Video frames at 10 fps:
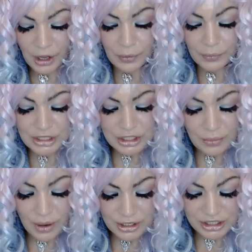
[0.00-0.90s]

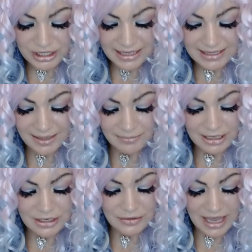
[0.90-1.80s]
Wishy-washy is
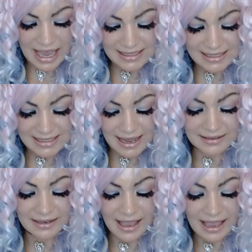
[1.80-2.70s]
something you can't
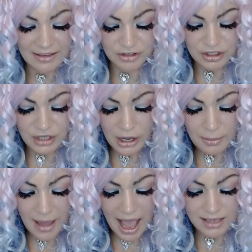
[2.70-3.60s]
stand. If she's got a
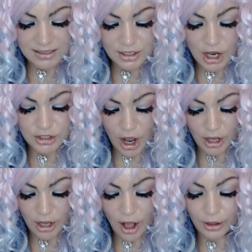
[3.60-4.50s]
past, a
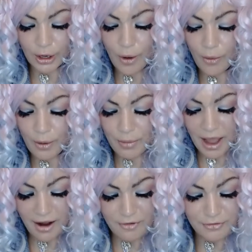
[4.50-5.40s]
dog collar, or a
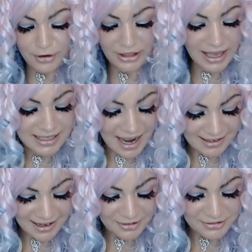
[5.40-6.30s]
pair of fur-lined
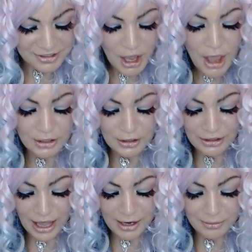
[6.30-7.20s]
handcuffs, you're
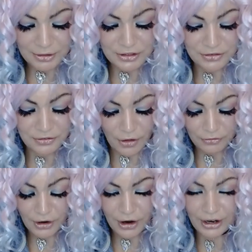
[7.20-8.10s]
liable to fall
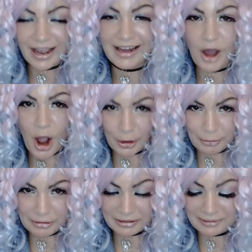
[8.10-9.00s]
for her in a
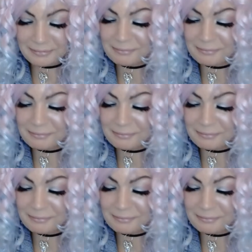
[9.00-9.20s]
heartbeat.